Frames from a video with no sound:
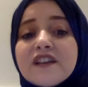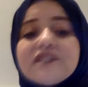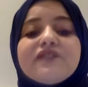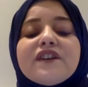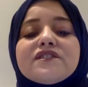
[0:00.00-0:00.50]

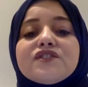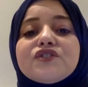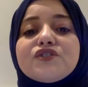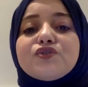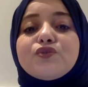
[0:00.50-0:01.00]
divided
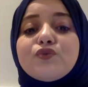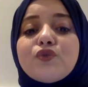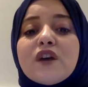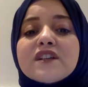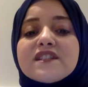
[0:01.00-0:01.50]

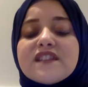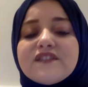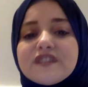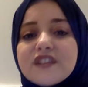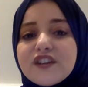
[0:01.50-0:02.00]
into
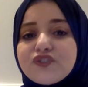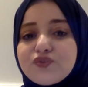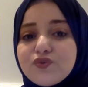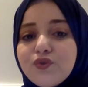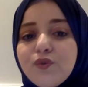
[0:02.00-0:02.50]
7 age
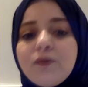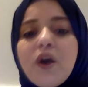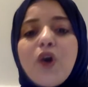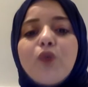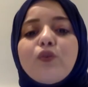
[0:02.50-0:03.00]
group
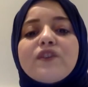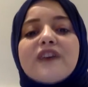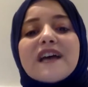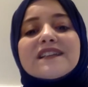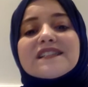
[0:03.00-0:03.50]
with
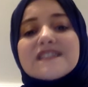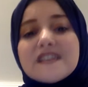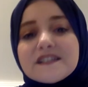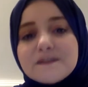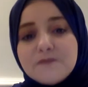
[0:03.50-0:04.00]
a
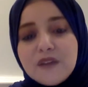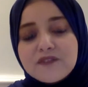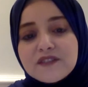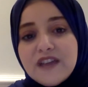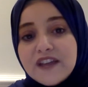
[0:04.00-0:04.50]

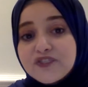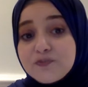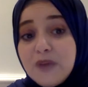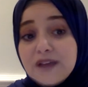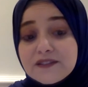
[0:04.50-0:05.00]
6-month age
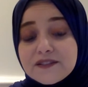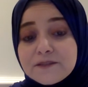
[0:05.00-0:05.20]
band.